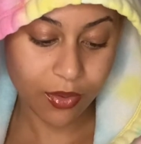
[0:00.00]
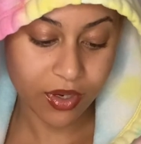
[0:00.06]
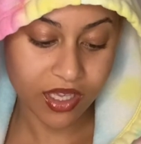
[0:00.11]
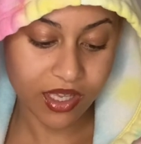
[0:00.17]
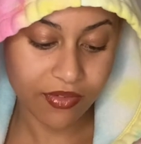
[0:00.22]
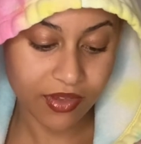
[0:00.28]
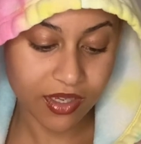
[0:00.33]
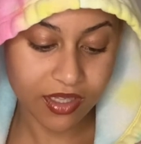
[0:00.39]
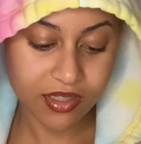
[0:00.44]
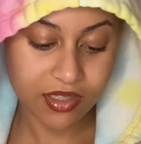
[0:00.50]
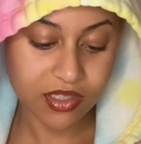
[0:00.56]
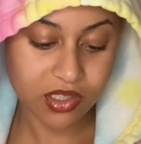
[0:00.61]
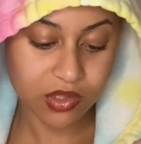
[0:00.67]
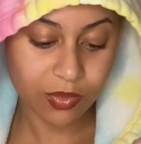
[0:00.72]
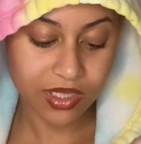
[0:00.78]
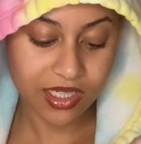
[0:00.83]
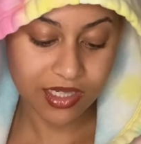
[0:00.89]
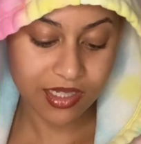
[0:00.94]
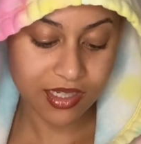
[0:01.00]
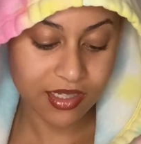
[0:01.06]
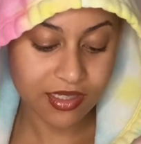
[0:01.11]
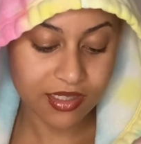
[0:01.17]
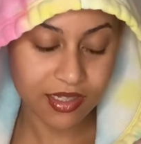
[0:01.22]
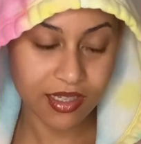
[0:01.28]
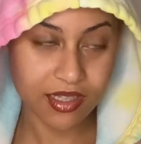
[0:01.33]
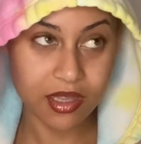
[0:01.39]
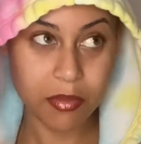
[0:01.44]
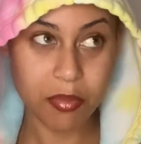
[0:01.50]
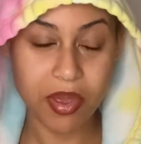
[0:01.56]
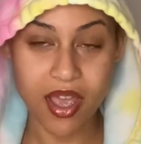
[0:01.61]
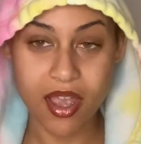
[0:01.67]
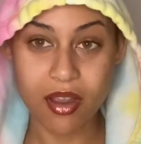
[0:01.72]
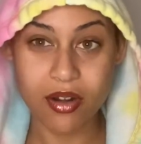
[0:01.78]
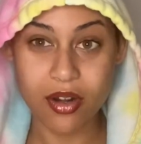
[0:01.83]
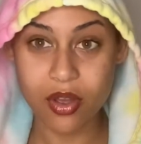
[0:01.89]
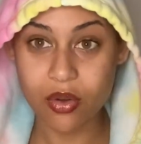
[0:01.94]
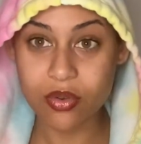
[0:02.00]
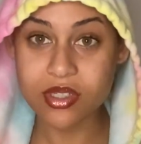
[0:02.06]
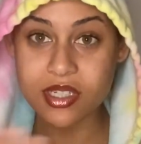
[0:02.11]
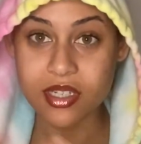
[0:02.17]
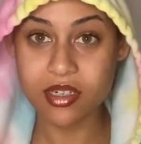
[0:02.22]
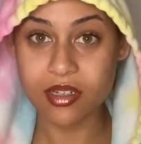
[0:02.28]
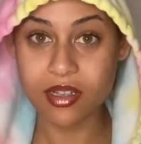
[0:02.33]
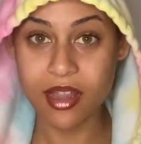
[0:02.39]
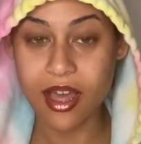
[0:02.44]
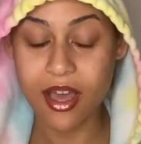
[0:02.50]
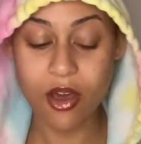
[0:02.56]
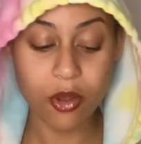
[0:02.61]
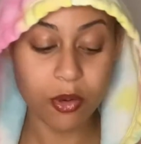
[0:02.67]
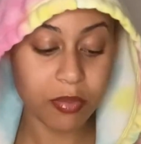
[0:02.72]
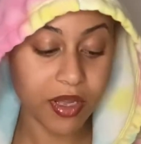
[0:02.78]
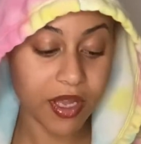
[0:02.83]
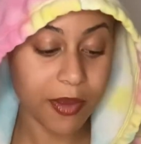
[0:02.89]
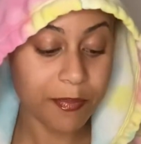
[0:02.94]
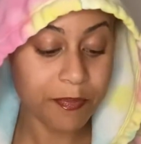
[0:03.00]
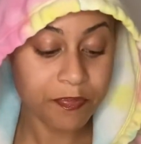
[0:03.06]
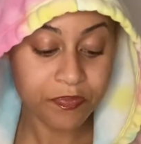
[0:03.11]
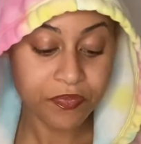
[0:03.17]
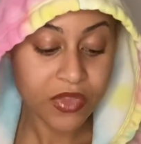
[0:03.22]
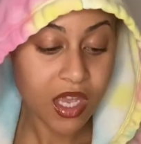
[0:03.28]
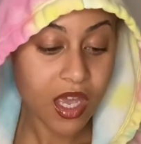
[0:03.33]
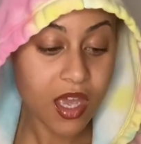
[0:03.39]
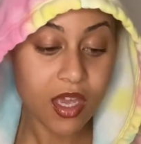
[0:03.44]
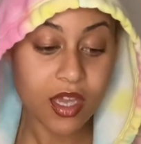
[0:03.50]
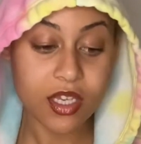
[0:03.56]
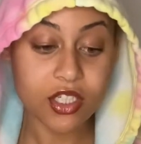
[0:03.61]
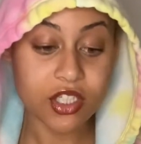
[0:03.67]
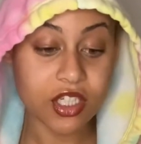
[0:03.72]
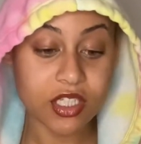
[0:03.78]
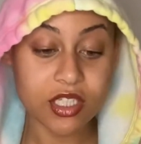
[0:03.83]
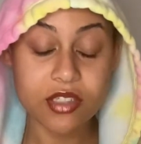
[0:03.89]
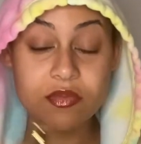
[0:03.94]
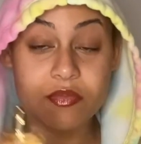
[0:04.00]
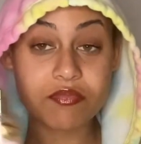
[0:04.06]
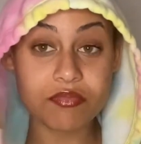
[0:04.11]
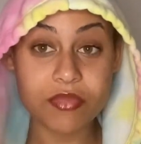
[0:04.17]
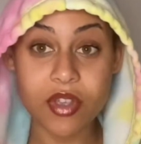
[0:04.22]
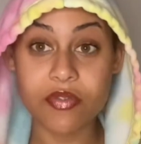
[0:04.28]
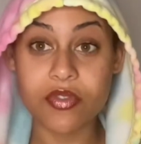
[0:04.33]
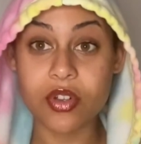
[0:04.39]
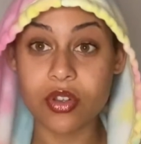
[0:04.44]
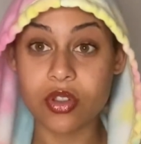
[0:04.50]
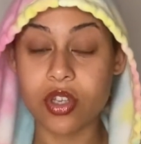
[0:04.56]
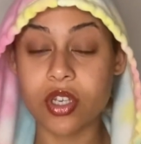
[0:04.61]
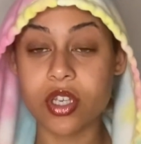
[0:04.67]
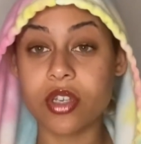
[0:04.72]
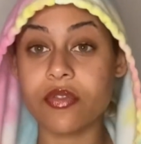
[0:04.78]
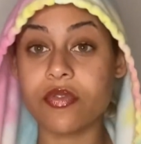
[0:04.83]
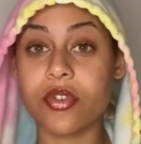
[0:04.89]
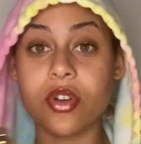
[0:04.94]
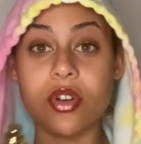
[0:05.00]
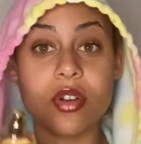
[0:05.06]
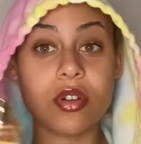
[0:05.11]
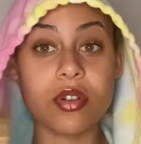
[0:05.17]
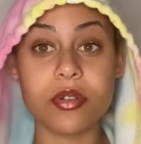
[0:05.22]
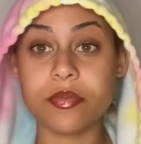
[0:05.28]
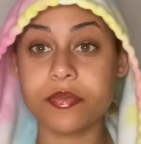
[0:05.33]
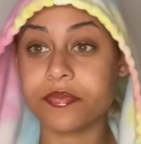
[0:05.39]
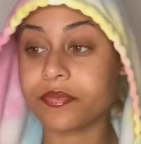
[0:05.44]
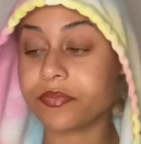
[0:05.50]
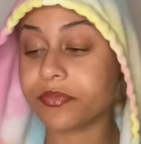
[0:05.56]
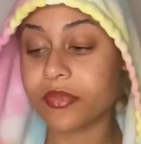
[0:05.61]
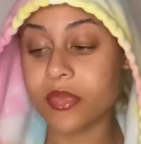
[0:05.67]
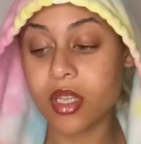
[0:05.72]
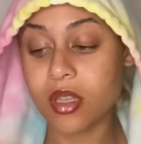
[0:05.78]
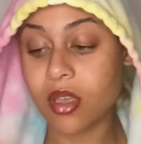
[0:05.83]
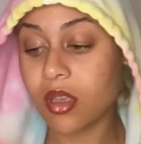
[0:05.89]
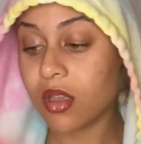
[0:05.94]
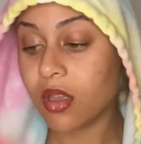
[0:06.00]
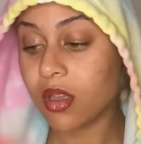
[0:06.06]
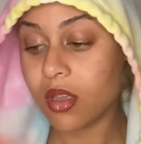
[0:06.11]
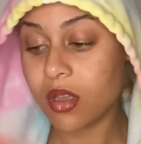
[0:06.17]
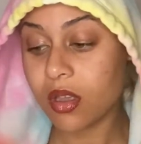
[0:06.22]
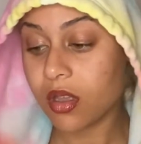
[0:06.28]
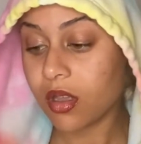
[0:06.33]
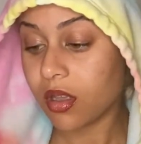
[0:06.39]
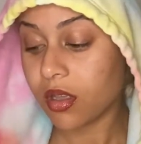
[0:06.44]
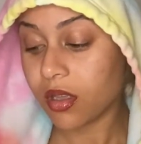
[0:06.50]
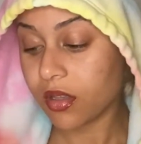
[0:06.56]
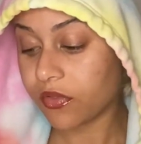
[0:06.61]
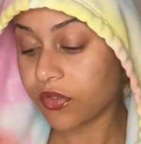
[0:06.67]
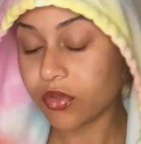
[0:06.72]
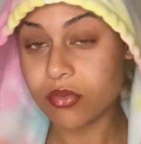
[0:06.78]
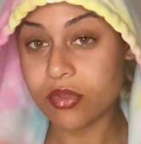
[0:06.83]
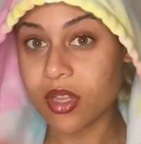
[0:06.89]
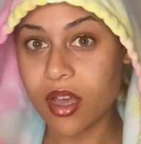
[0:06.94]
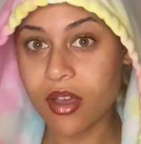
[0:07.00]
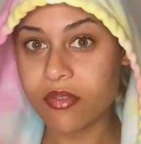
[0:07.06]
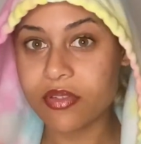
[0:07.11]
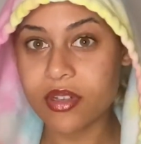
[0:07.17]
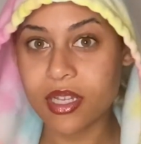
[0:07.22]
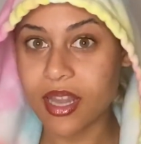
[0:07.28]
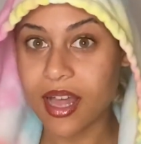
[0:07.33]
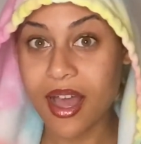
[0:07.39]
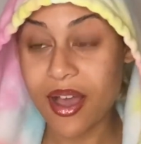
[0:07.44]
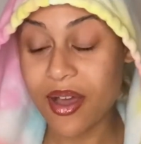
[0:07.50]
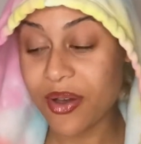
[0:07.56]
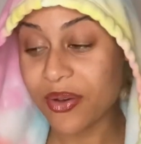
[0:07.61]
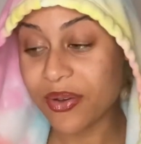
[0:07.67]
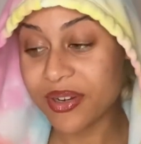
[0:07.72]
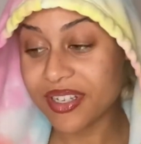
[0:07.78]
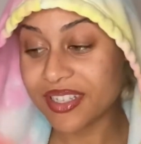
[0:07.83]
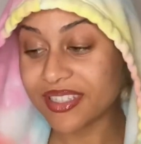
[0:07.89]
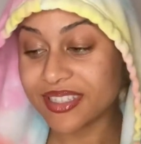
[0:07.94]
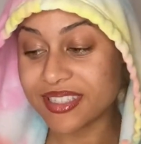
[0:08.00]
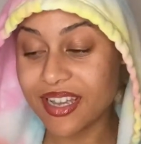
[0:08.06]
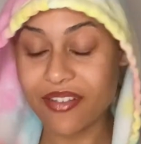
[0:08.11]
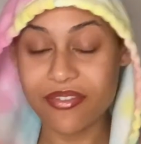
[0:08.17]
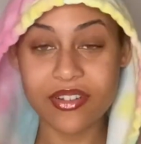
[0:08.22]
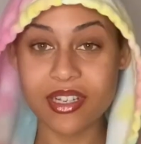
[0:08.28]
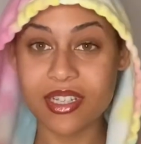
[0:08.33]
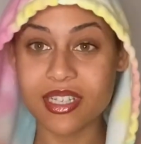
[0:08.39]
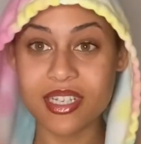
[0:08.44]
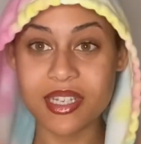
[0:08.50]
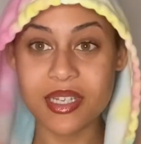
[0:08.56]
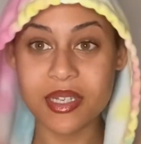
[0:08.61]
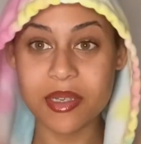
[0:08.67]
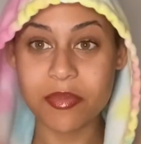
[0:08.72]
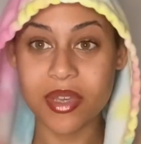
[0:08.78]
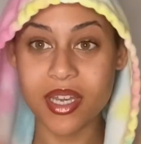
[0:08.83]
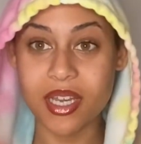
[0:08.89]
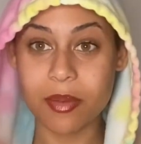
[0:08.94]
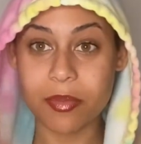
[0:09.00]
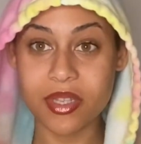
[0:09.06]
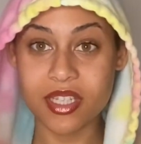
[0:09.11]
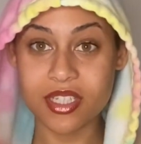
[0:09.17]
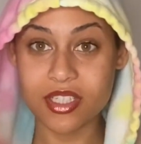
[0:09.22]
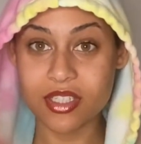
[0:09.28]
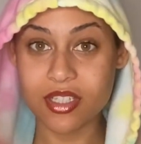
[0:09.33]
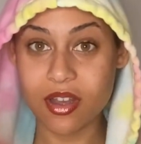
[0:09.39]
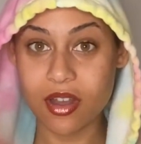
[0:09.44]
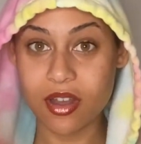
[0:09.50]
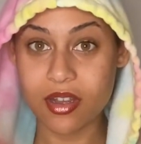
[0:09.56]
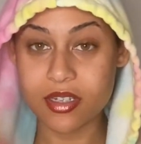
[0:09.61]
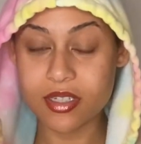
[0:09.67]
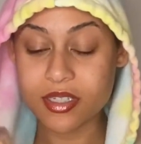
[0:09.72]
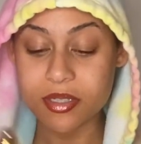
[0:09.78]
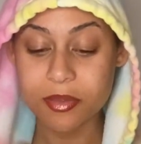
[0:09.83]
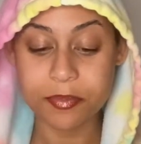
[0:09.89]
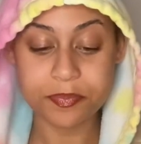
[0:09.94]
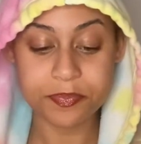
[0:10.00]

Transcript: giving it the sweetness, like the pear notes in Cloud, but it just if you're looking for, if you love cloud, definitely pick up In the Stars.